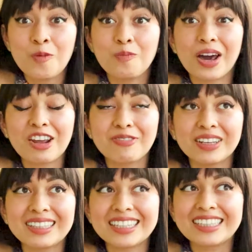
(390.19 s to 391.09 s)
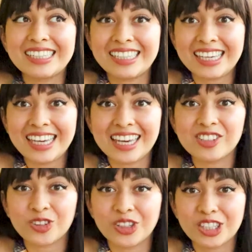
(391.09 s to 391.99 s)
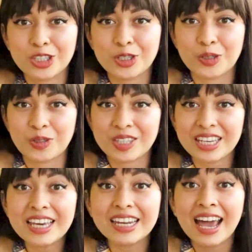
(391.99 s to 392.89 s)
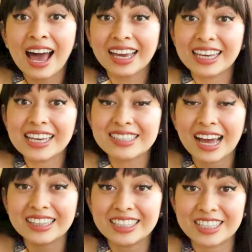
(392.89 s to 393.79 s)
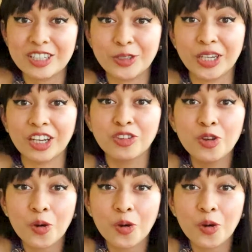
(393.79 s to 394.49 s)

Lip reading: But I feel like the key in Turkish cuisine is the seasoning,